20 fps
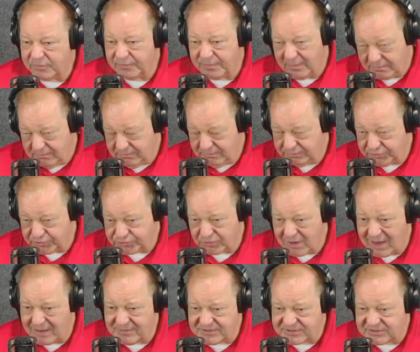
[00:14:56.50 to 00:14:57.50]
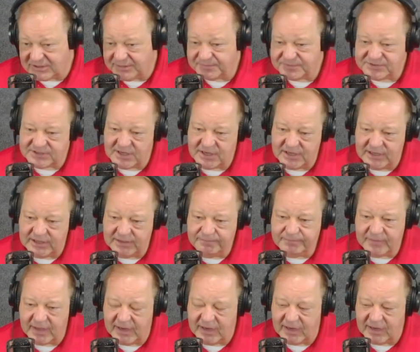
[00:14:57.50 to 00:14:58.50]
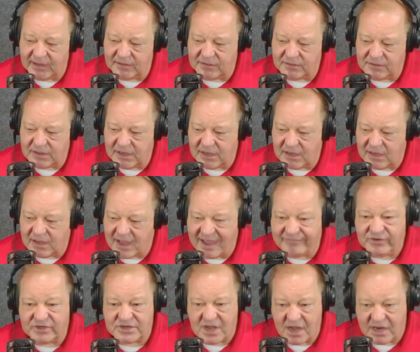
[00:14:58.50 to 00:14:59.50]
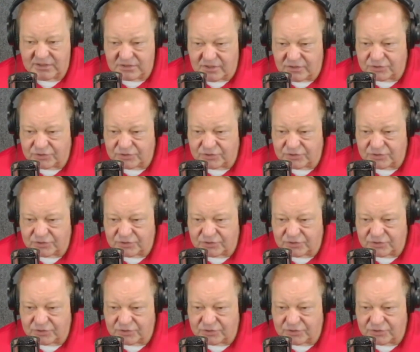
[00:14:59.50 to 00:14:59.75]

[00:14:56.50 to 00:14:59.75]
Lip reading: prescribe a sleep study, and have you diagnosed